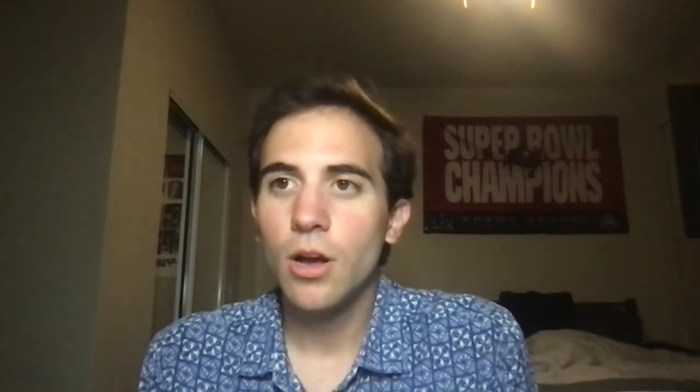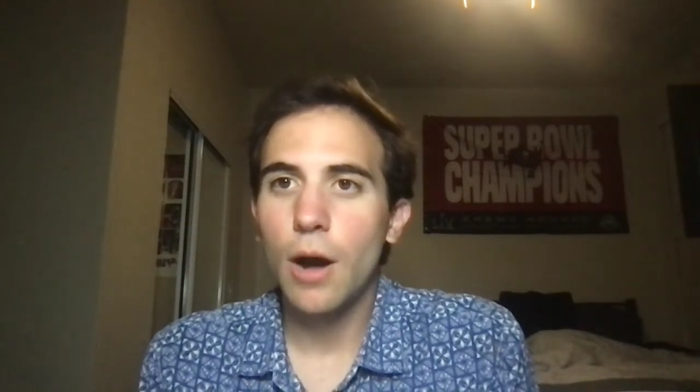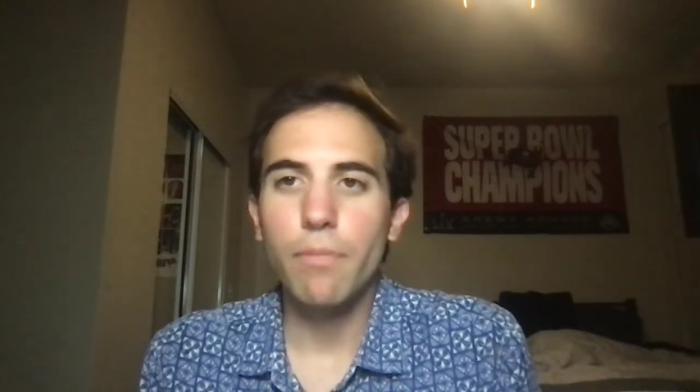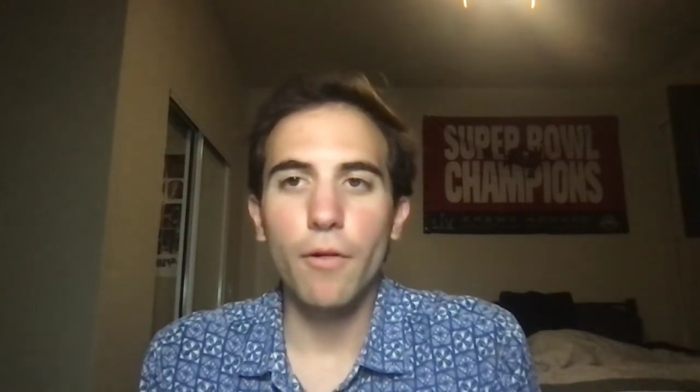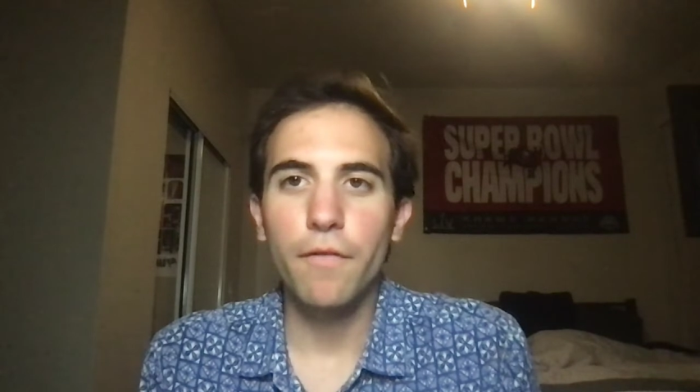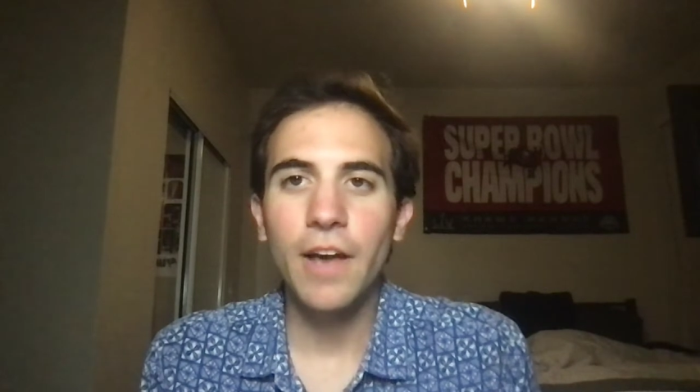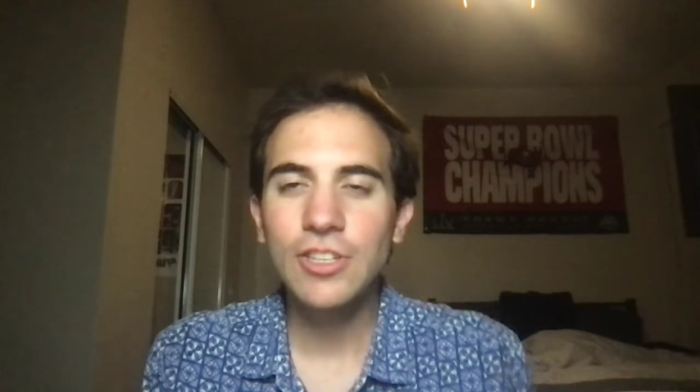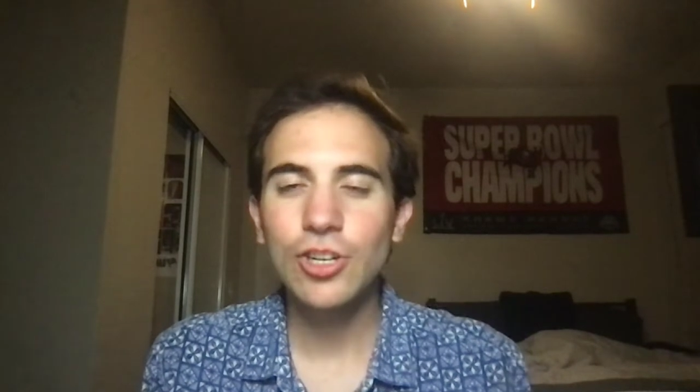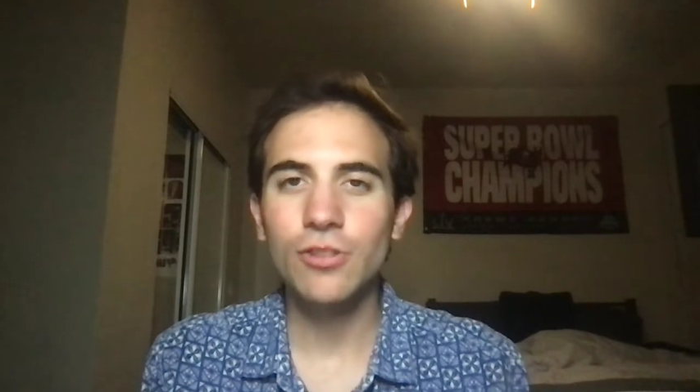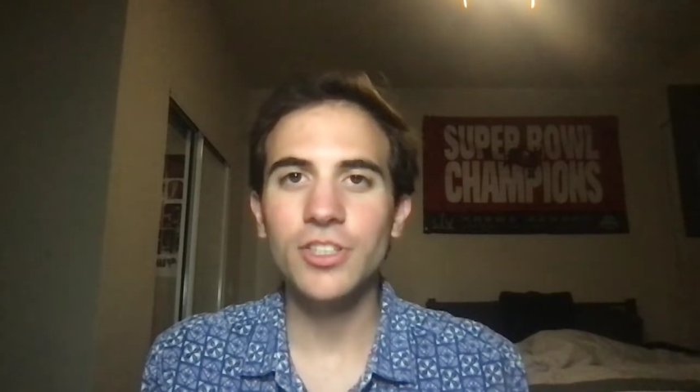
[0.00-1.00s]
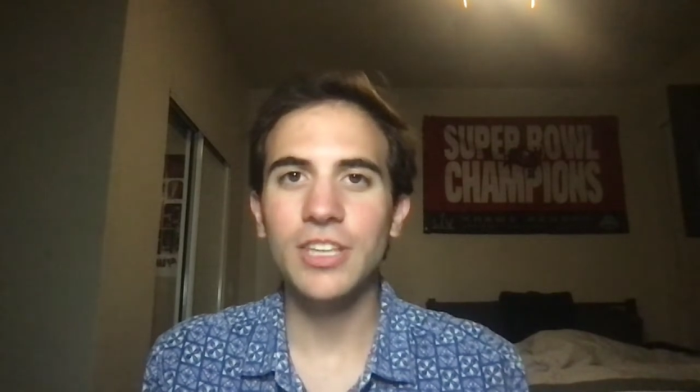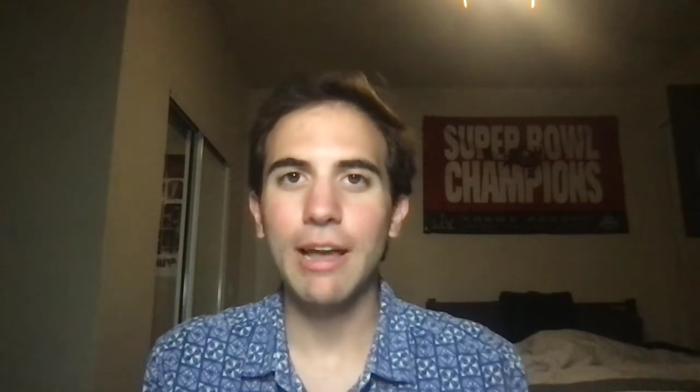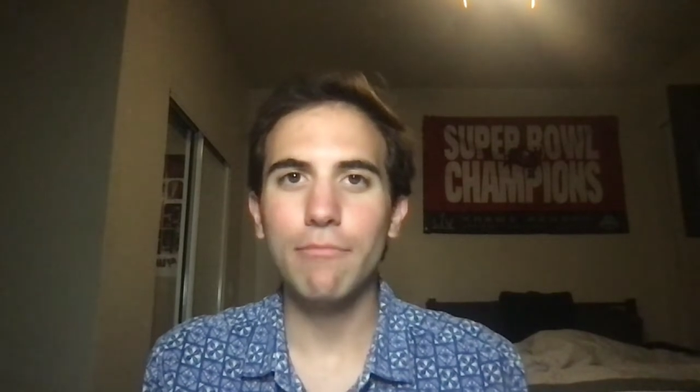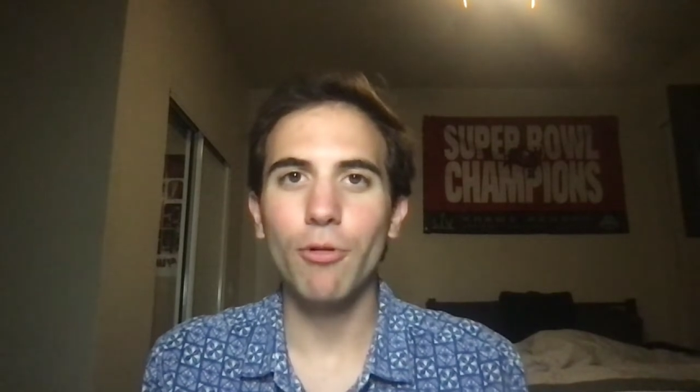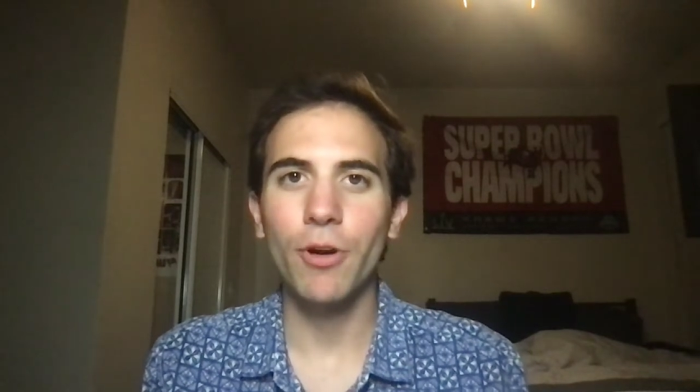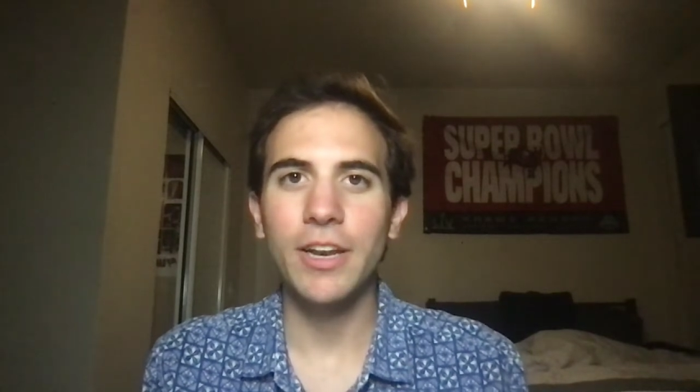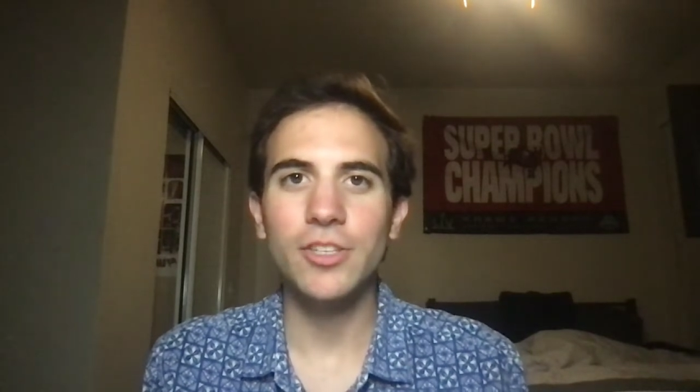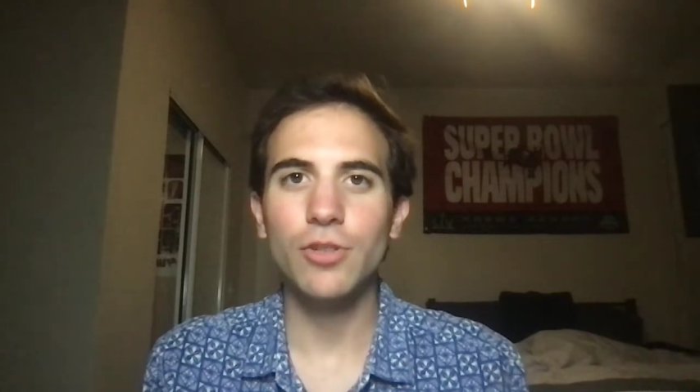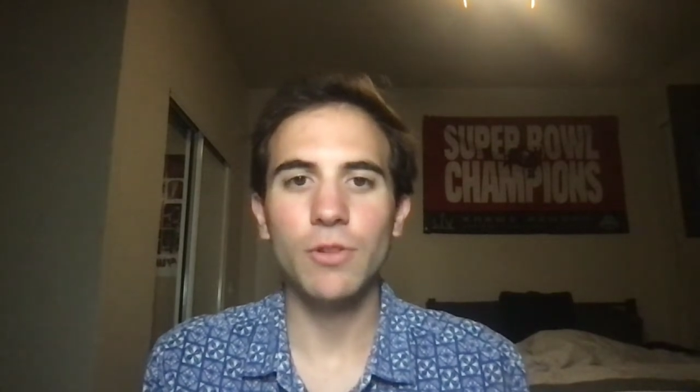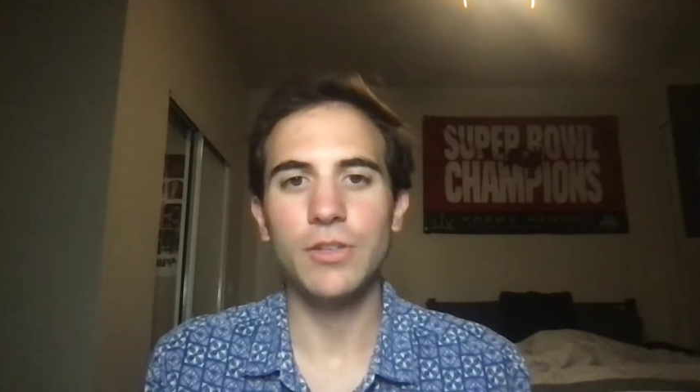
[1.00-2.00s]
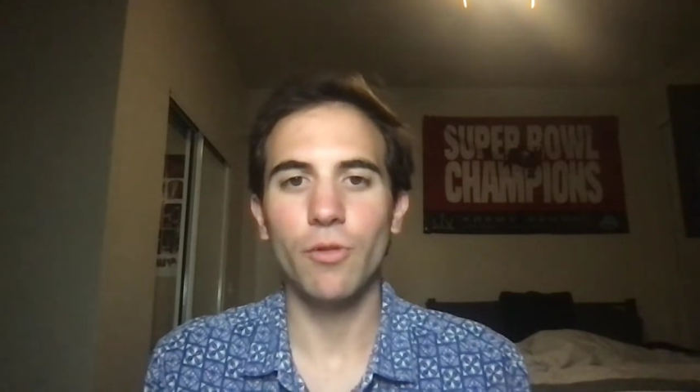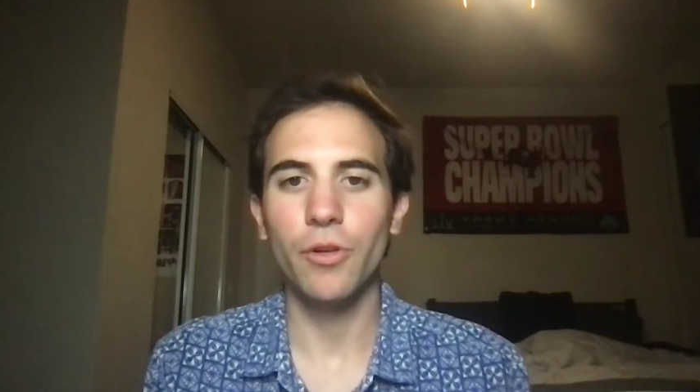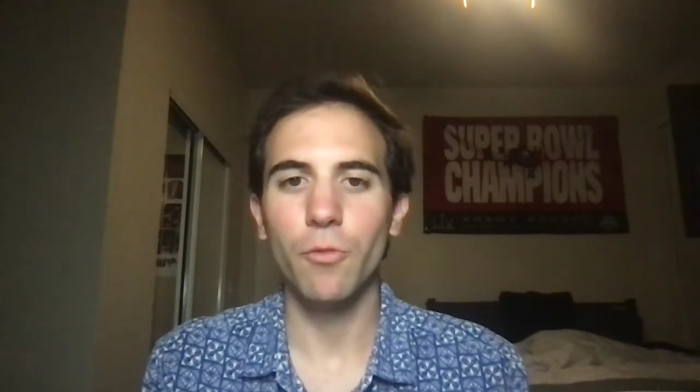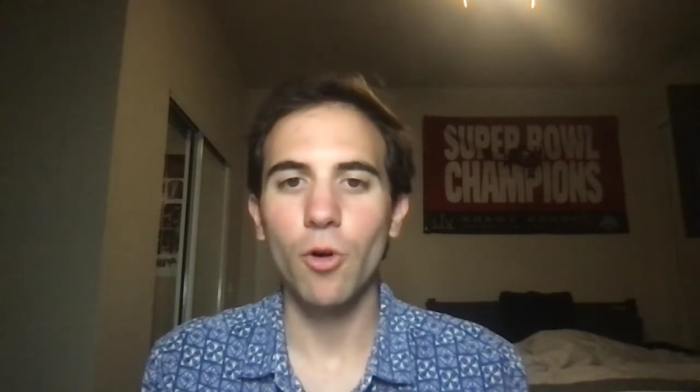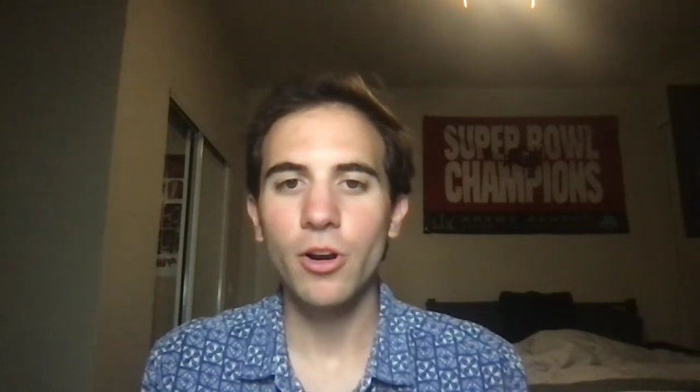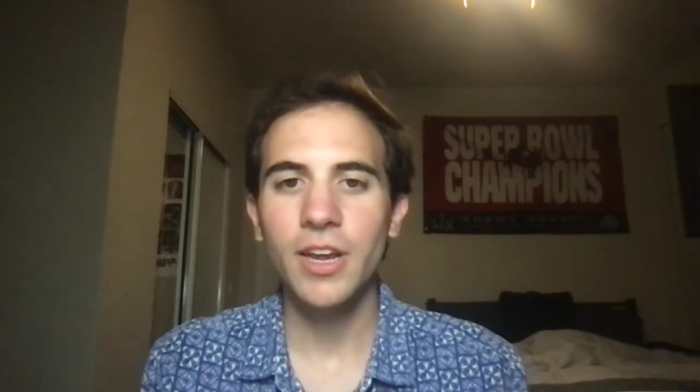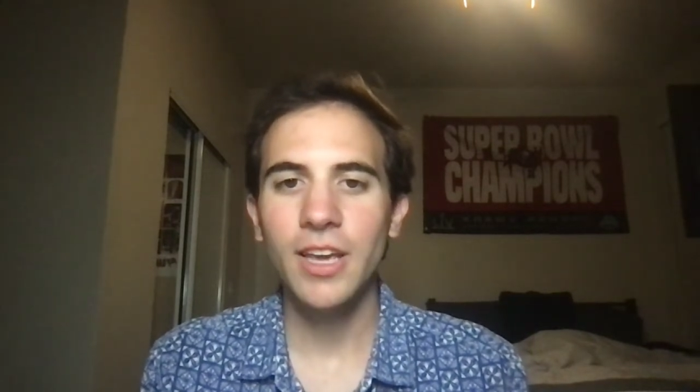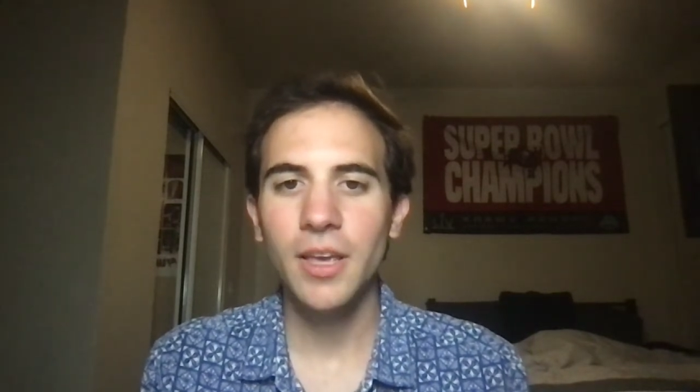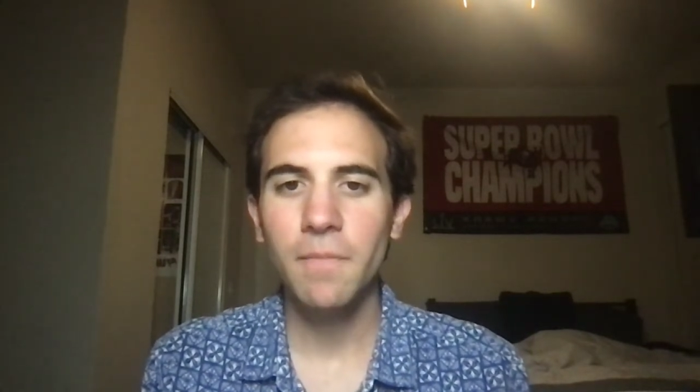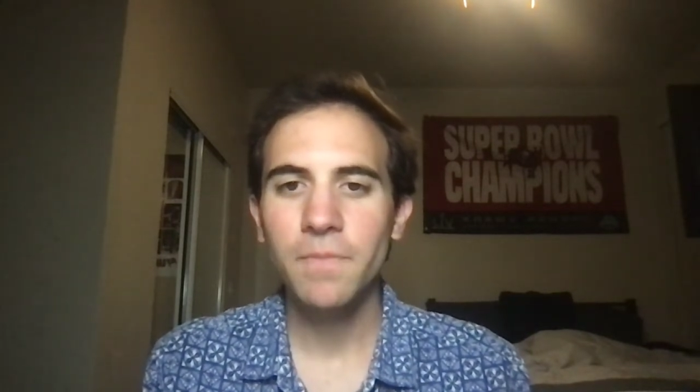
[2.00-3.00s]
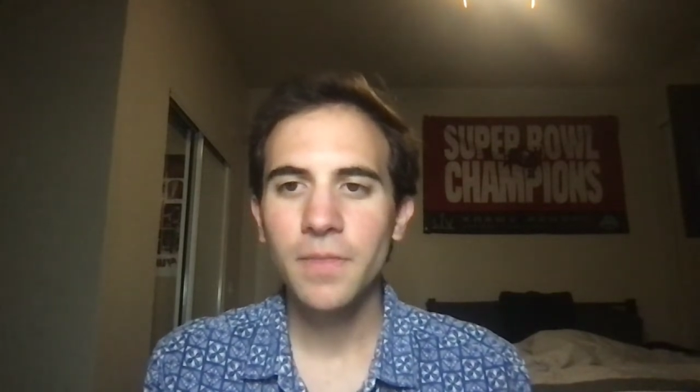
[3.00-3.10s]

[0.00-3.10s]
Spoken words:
professional standpoint, it just wasn't really working.